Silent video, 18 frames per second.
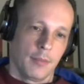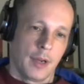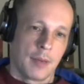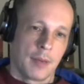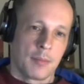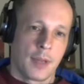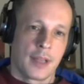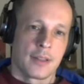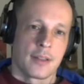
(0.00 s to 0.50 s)
But
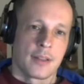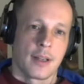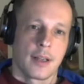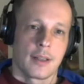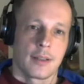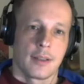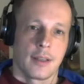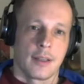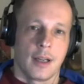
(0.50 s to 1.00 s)
it meant
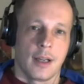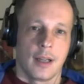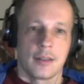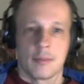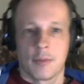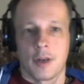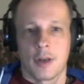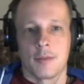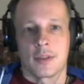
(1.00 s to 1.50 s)
that
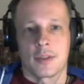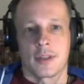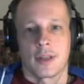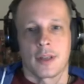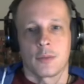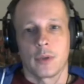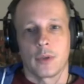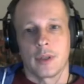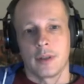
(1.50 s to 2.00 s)
at the moment
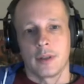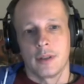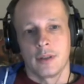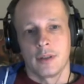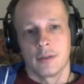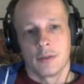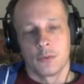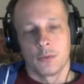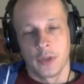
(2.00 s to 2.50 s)
that
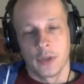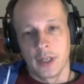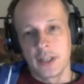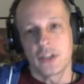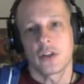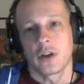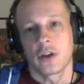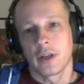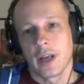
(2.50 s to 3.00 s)
we
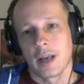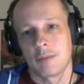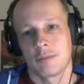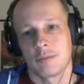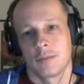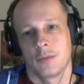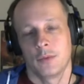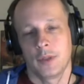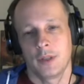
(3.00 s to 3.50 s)
released our
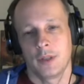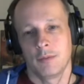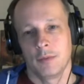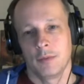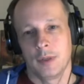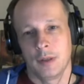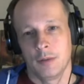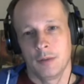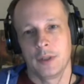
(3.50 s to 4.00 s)
game,
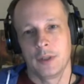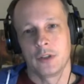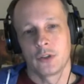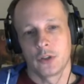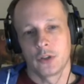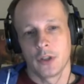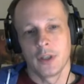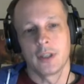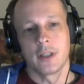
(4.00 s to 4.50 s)
we
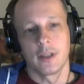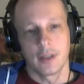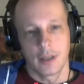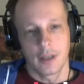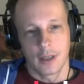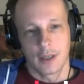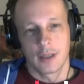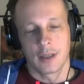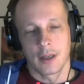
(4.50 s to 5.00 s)

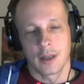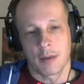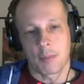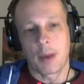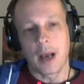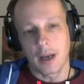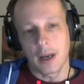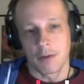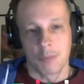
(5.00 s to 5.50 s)
suddenly got a
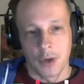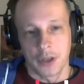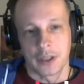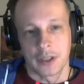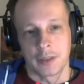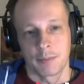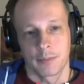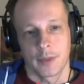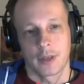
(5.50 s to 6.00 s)
pile of
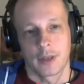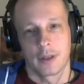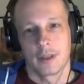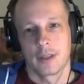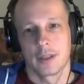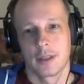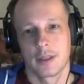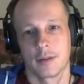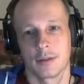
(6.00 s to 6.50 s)
money.
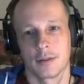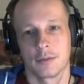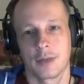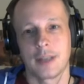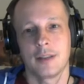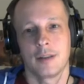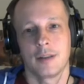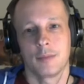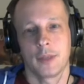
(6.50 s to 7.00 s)

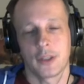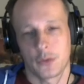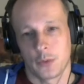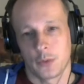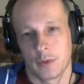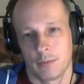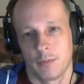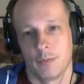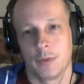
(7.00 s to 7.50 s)
Right?
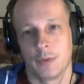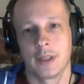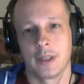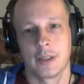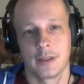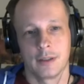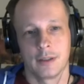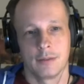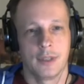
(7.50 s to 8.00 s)
Because we
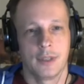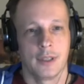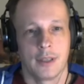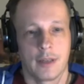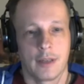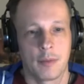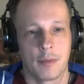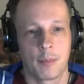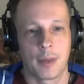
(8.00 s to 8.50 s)

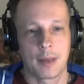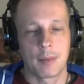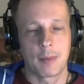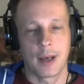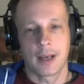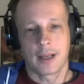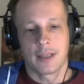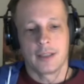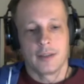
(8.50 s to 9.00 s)
didn't have to pay
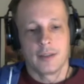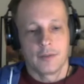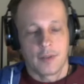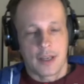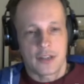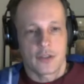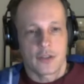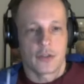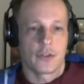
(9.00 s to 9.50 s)
back any
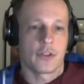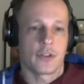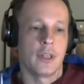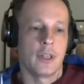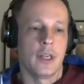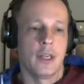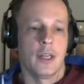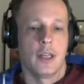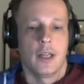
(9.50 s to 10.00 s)

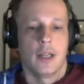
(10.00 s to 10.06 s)
investors.